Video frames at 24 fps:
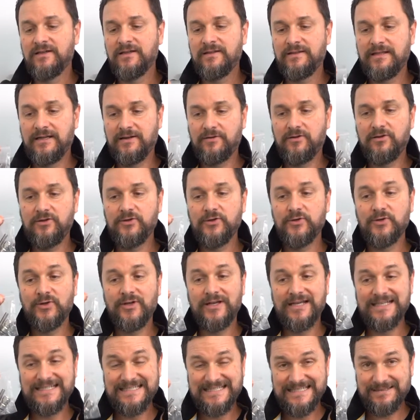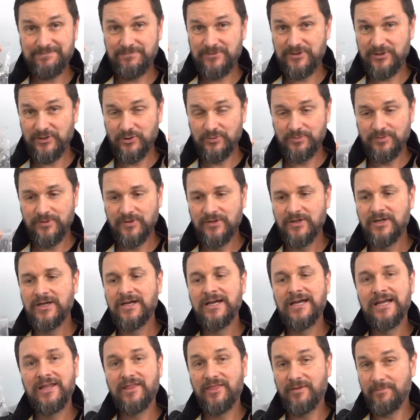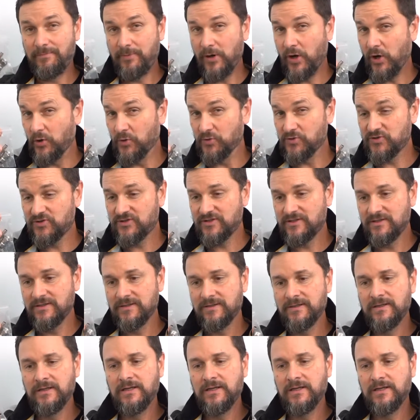that include a dip tube, the post,